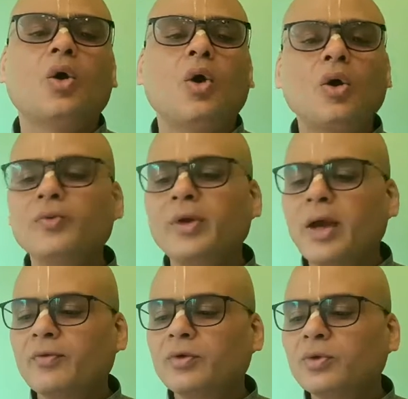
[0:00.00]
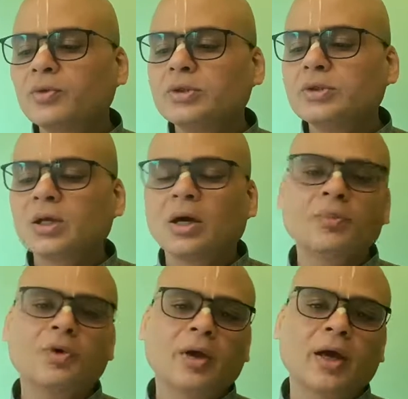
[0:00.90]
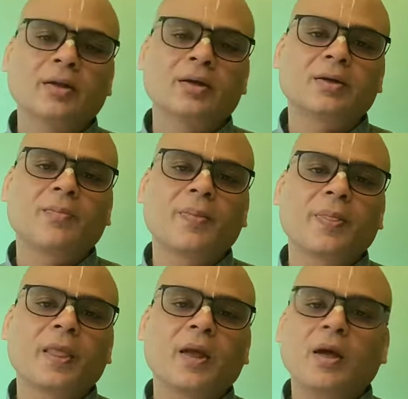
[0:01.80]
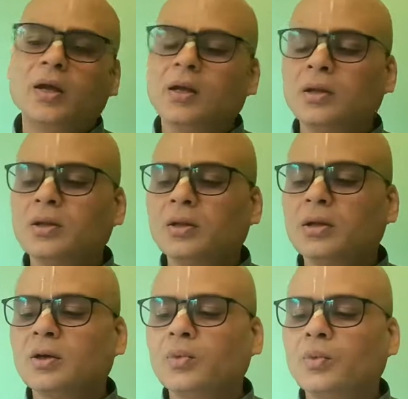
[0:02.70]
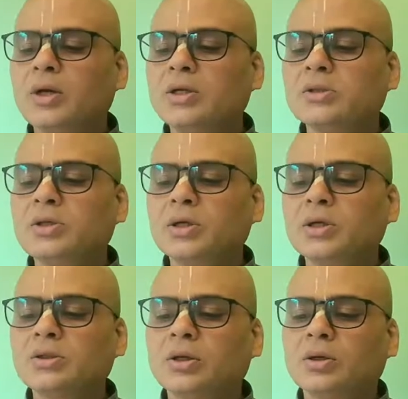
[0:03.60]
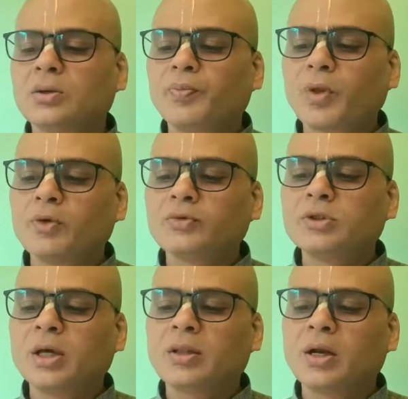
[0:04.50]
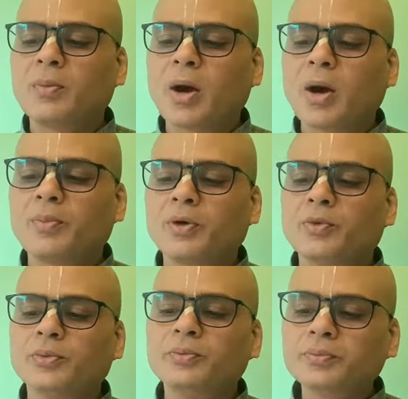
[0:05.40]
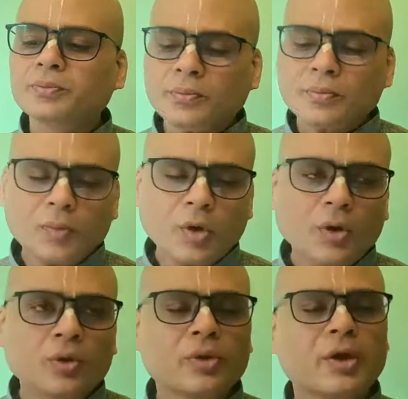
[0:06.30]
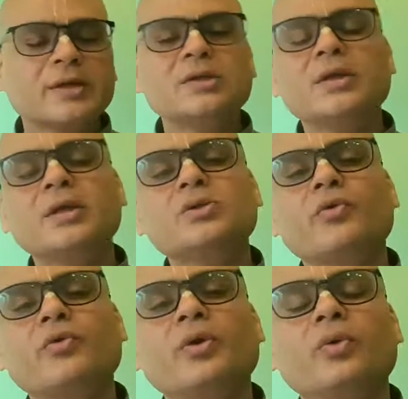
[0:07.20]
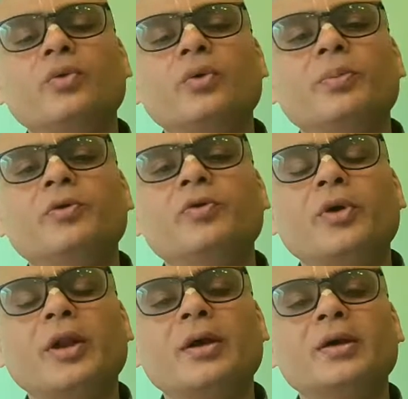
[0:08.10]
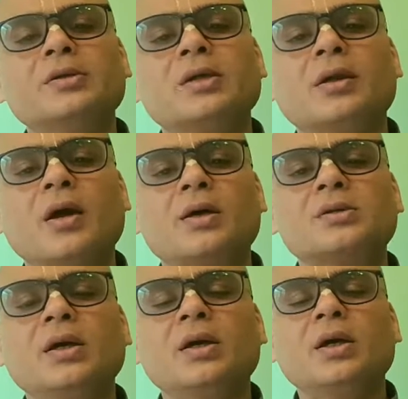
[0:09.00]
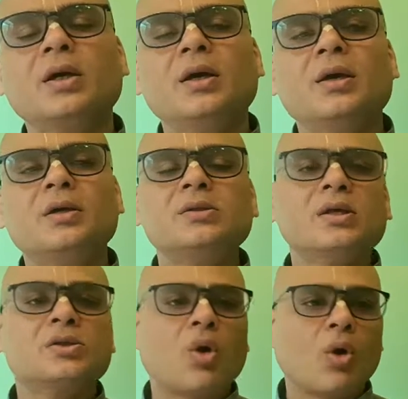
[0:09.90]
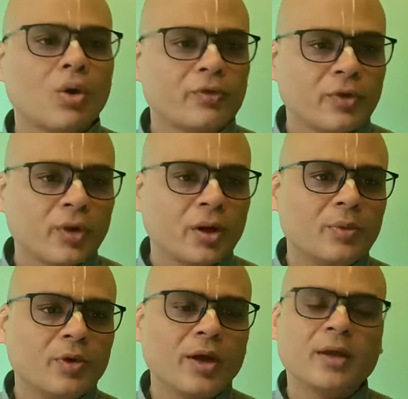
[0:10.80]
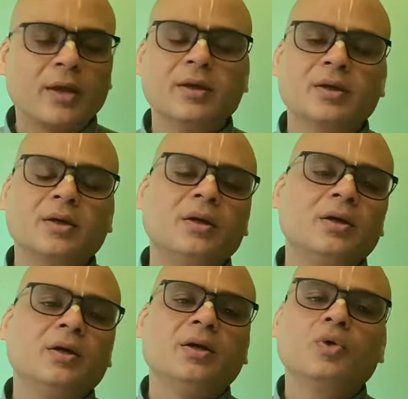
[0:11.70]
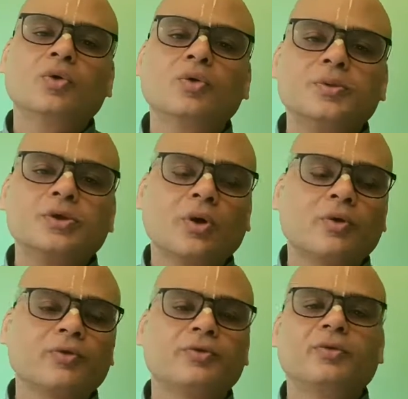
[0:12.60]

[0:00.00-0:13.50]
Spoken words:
All we have to do is come together. In one instruction of Chaitanya Mahaprabhu to the residents of Navadvip before taking sannyas, he says, all of you come together in groups of,